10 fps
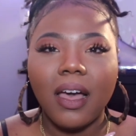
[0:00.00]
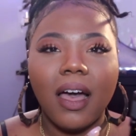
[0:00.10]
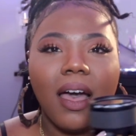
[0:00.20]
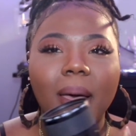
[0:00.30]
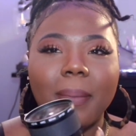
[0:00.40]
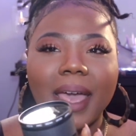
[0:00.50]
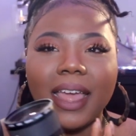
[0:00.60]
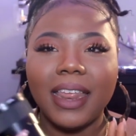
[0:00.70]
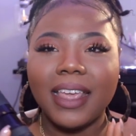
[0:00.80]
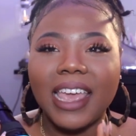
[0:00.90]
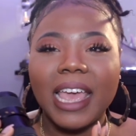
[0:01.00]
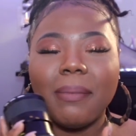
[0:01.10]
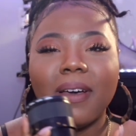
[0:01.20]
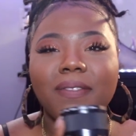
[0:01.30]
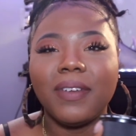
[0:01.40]
And it
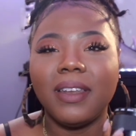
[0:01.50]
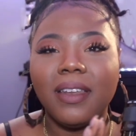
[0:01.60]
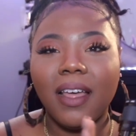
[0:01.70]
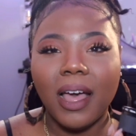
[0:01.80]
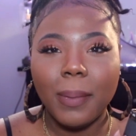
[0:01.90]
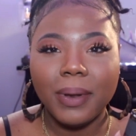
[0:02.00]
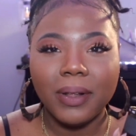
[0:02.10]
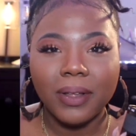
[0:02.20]
came out phenomenal.